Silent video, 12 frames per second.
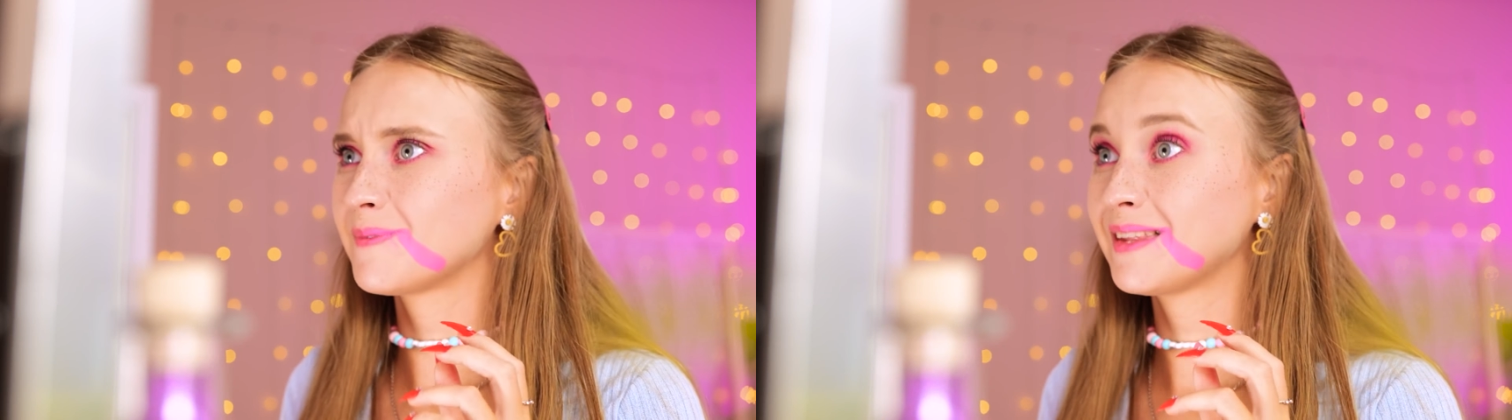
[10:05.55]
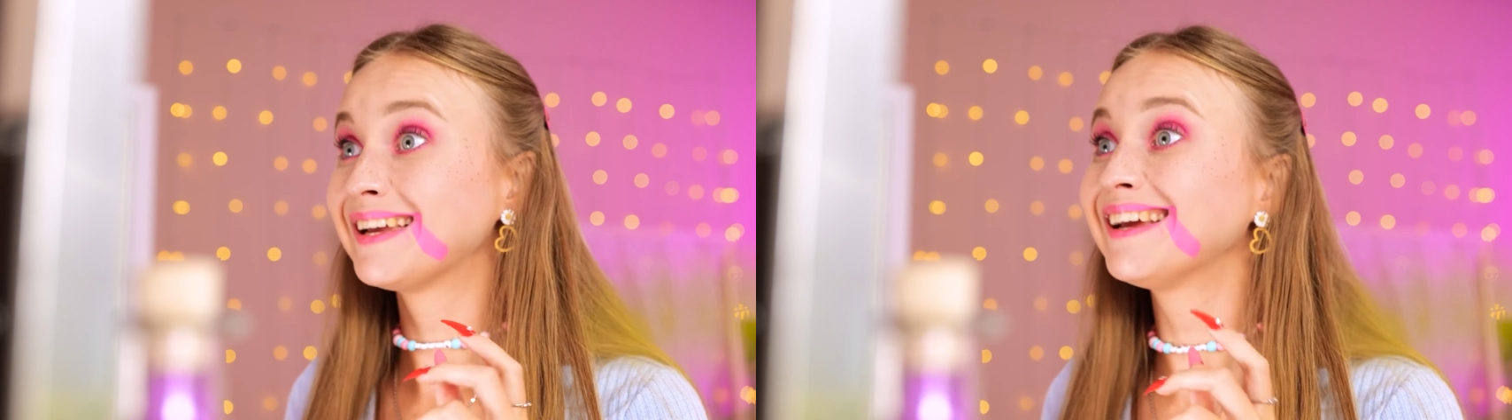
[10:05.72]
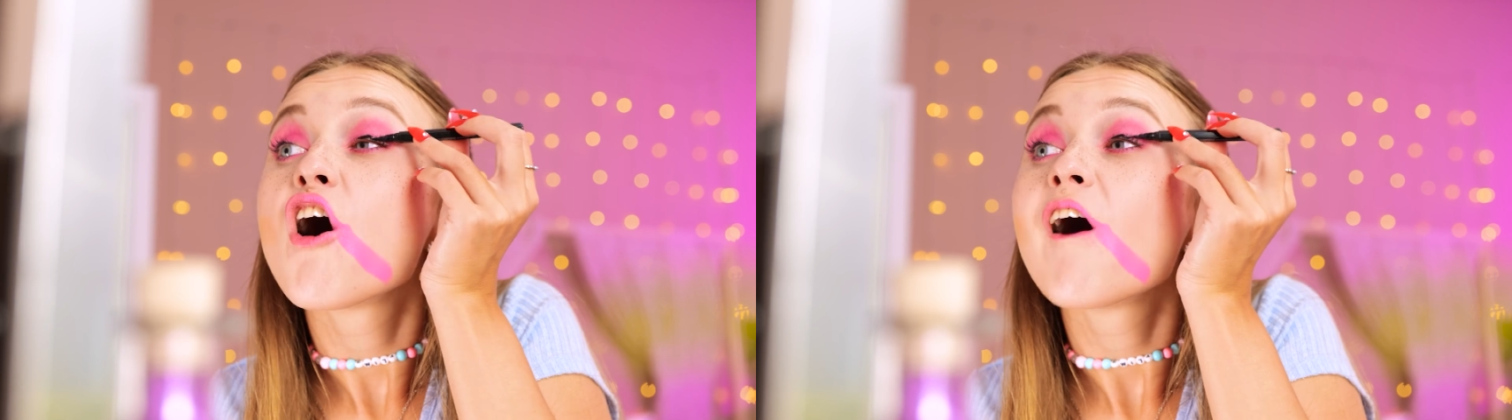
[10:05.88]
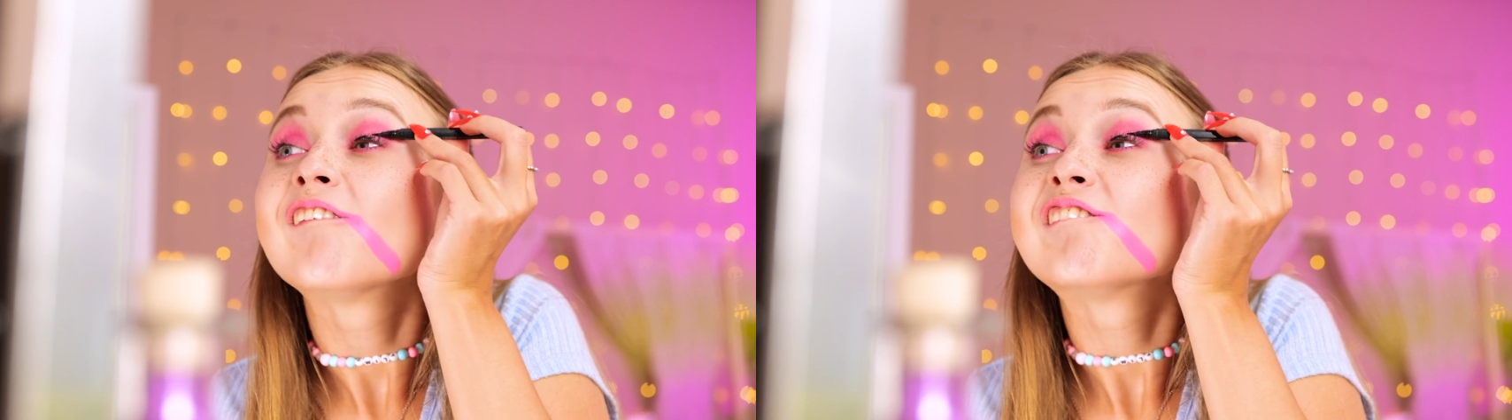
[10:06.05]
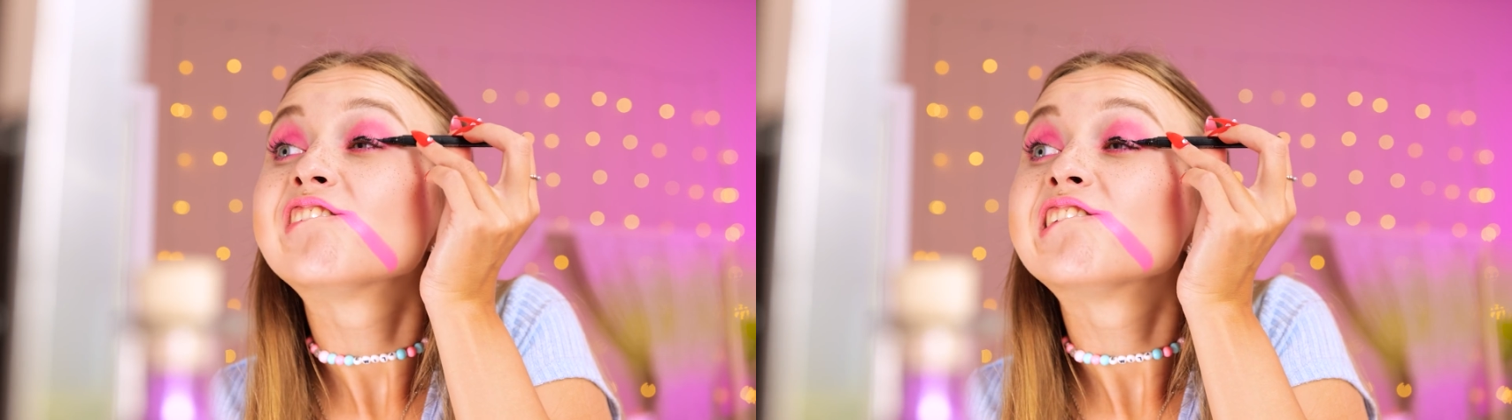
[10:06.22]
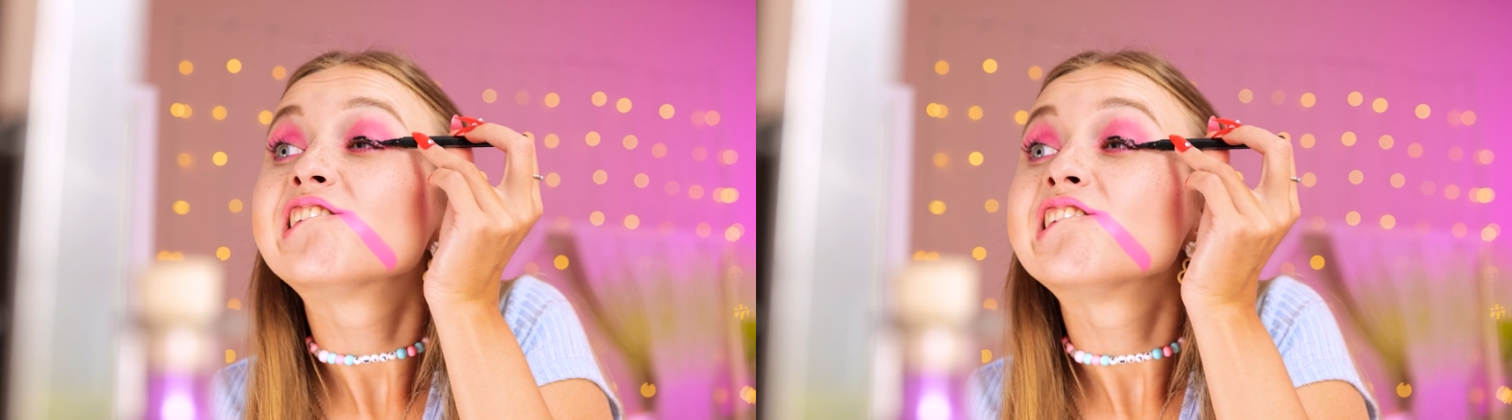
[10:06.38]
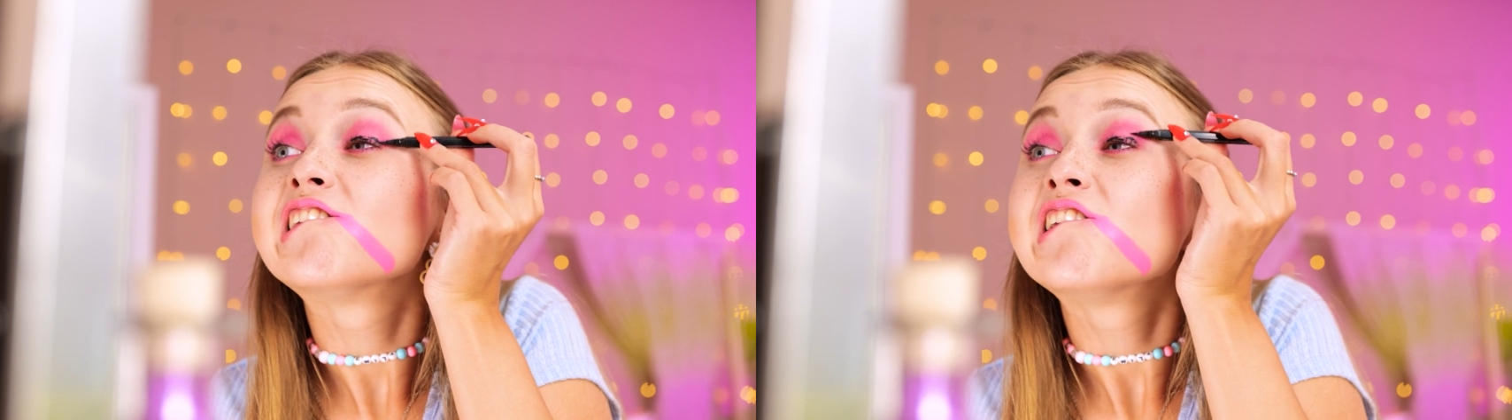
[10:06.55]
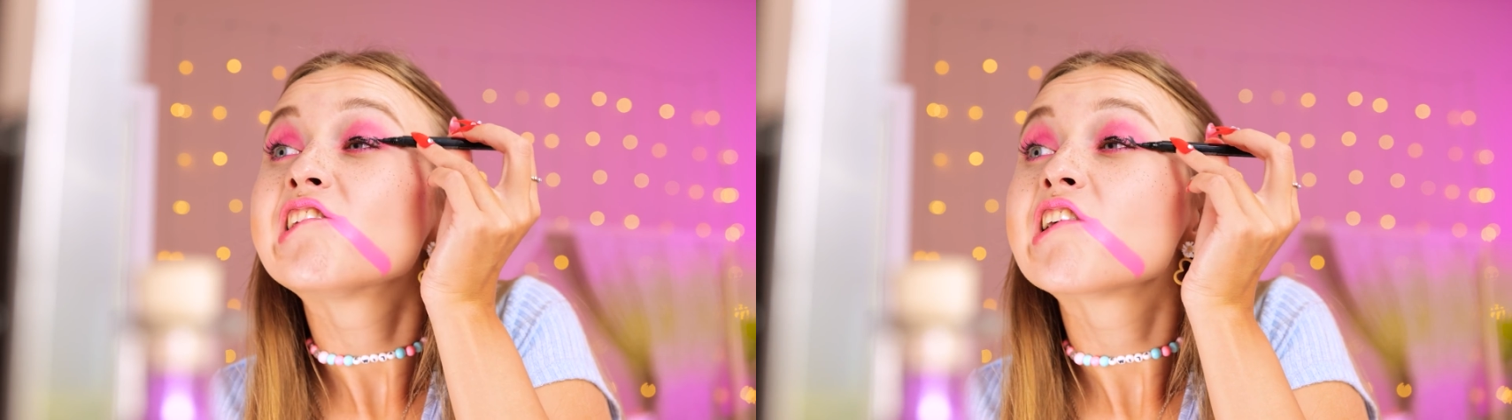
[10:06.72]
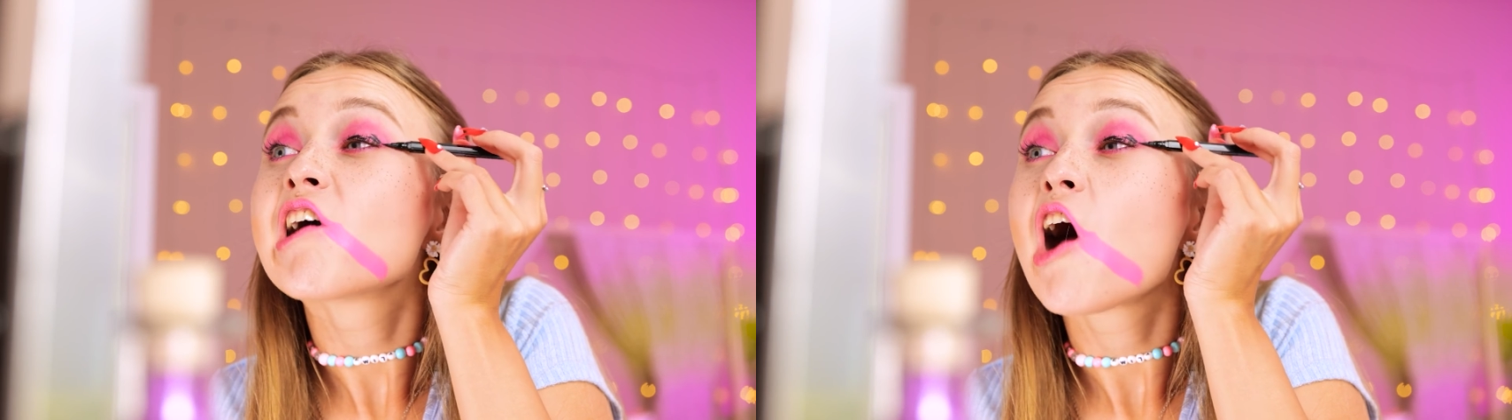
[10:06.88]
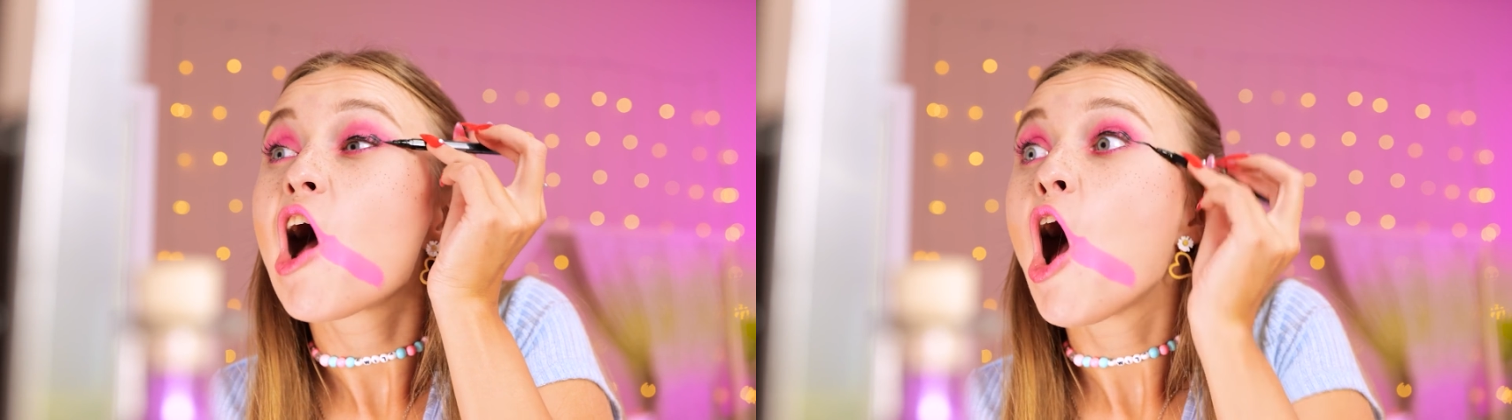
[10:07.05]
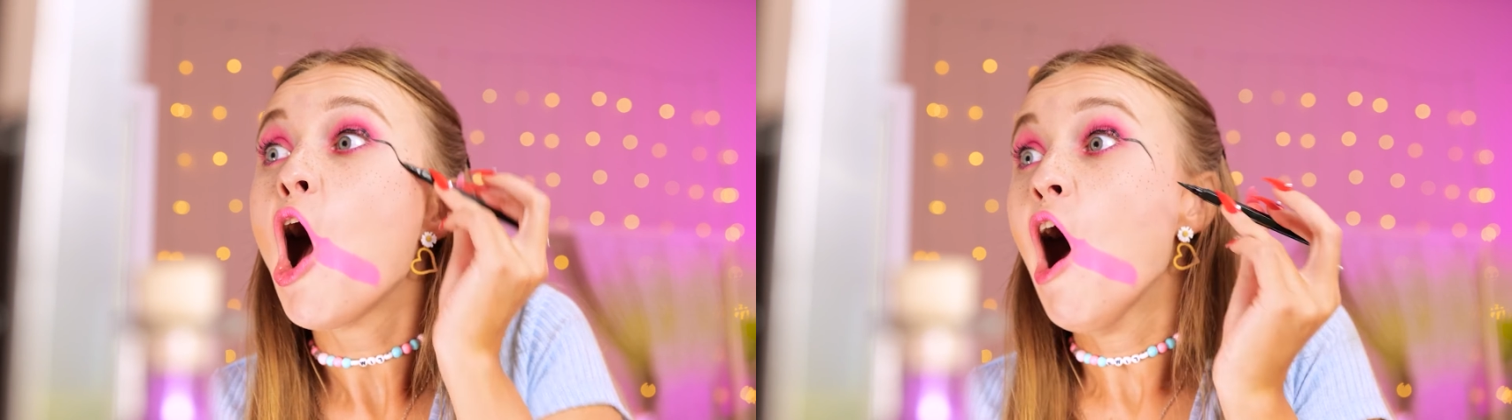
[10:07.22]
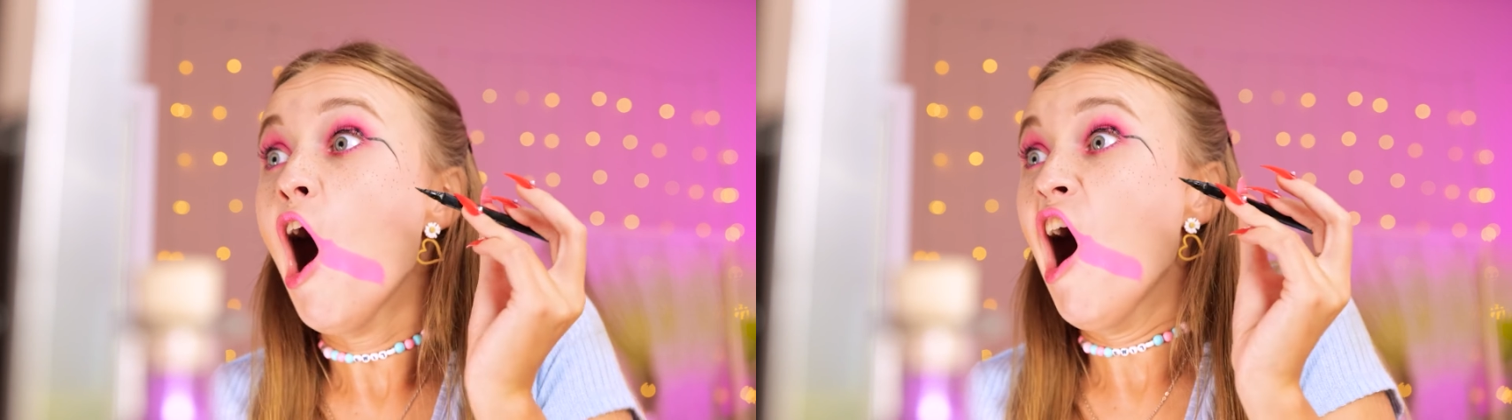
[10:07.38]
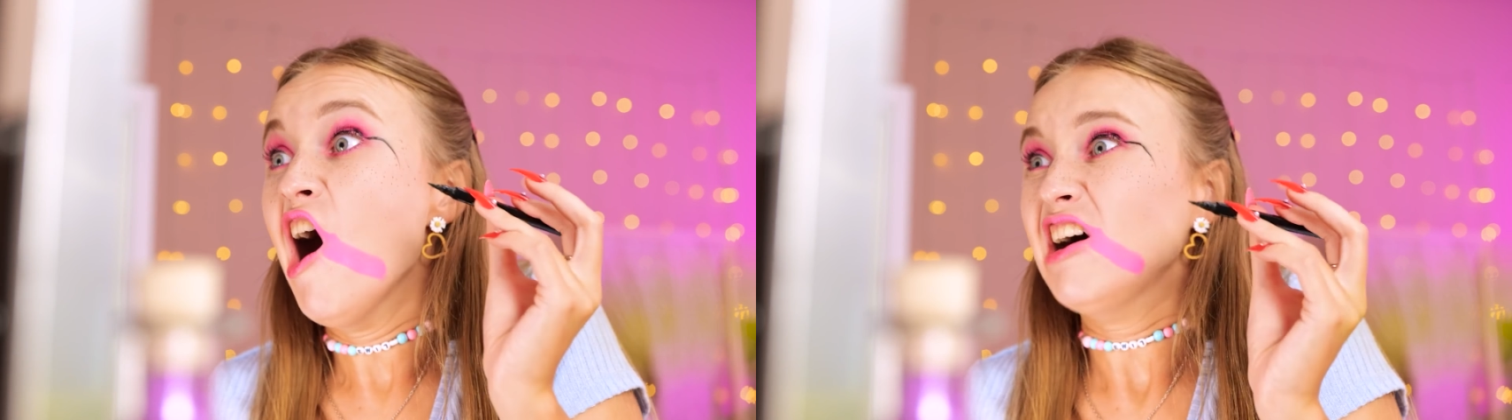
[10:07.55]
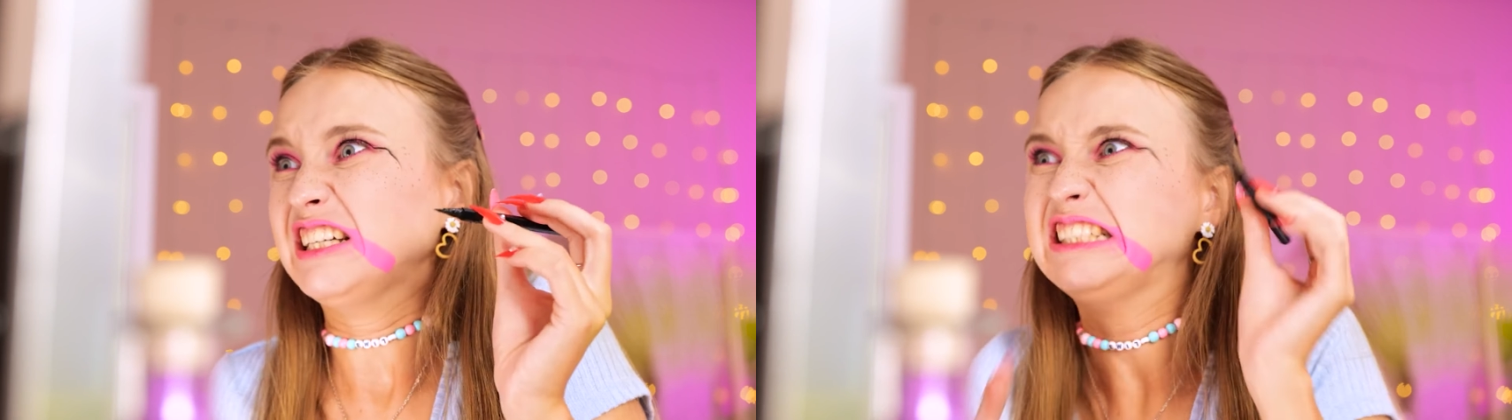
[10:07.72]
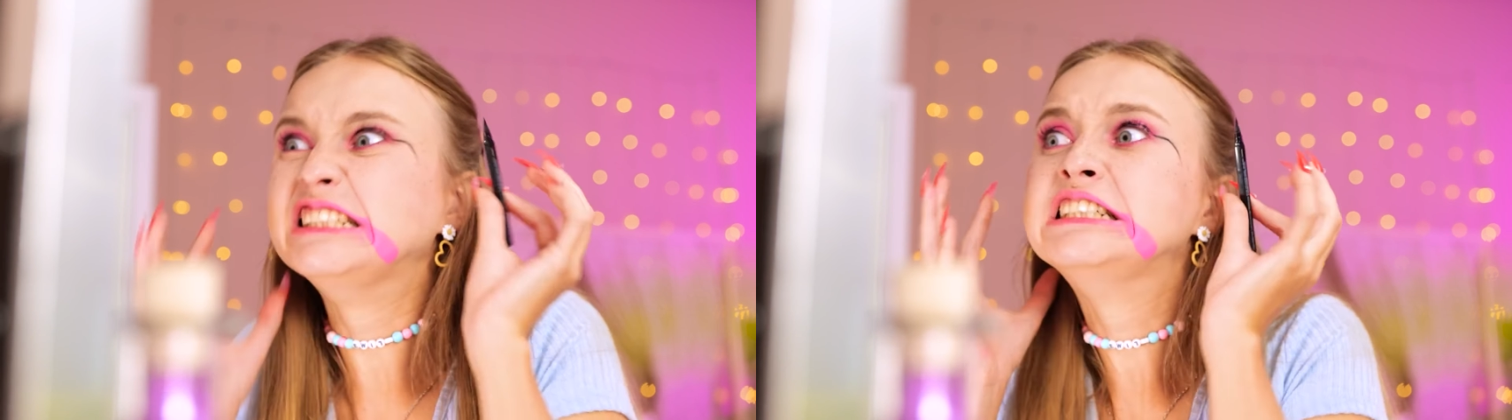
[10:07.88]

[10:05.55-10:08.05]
for a new girlfriend? It's not that bad.